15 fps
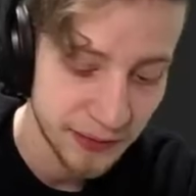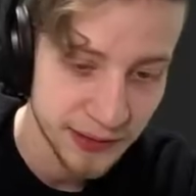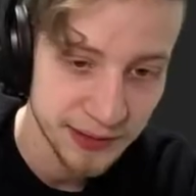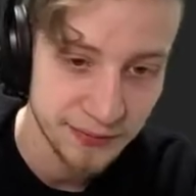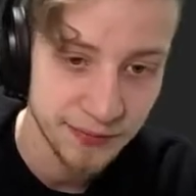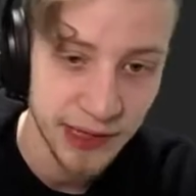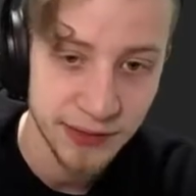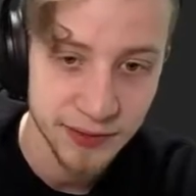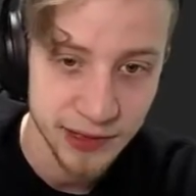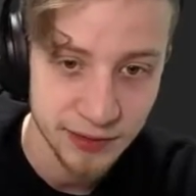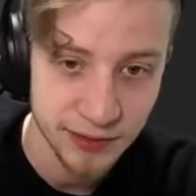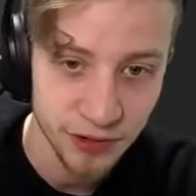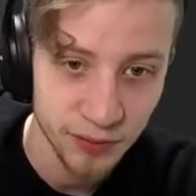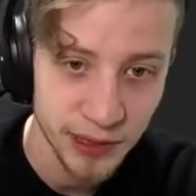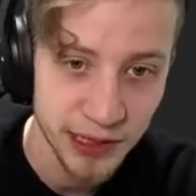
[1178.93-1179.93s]
we have seen
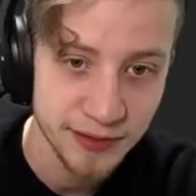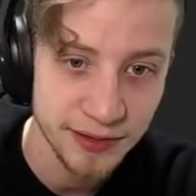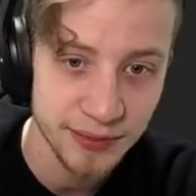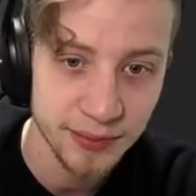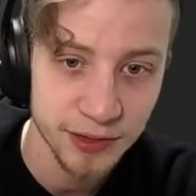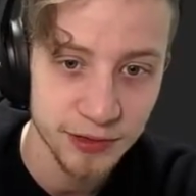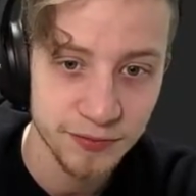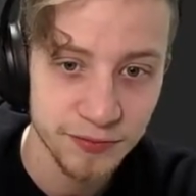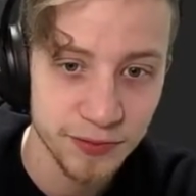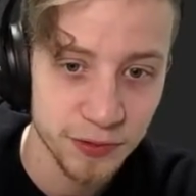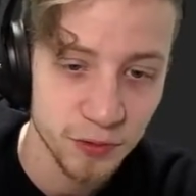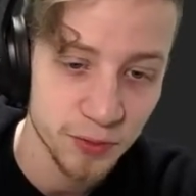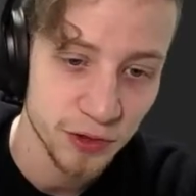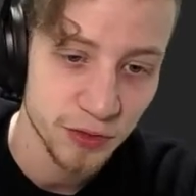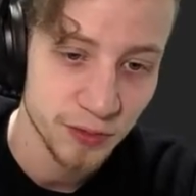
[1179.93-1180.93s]
so many examples of
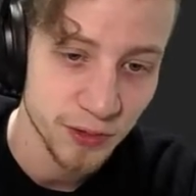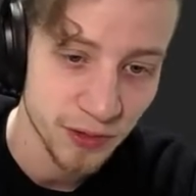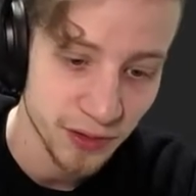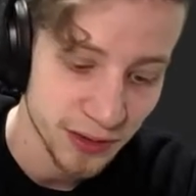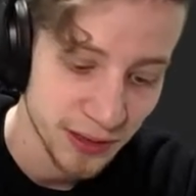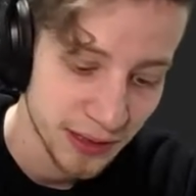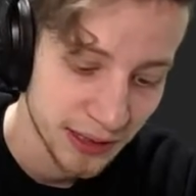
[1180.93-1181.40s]
super small